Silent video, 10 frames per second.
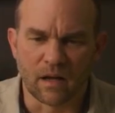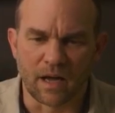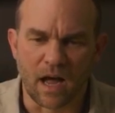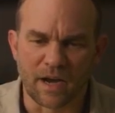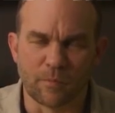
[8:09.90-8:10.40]

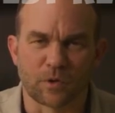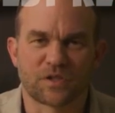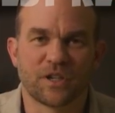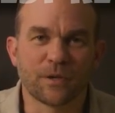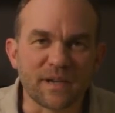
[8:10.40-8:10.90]
Uh, on a more
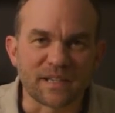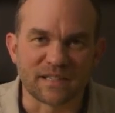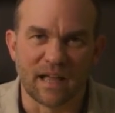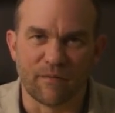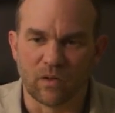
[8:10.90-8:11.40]
serious
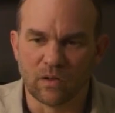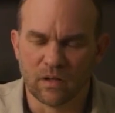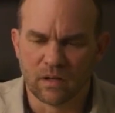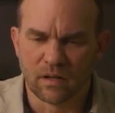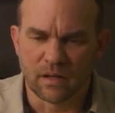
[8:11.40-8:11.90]
level,
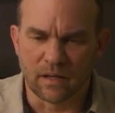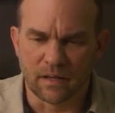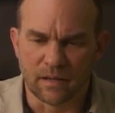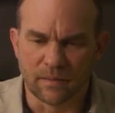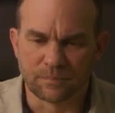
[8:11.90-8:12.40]

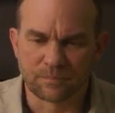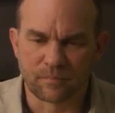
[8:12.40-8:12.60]
uh,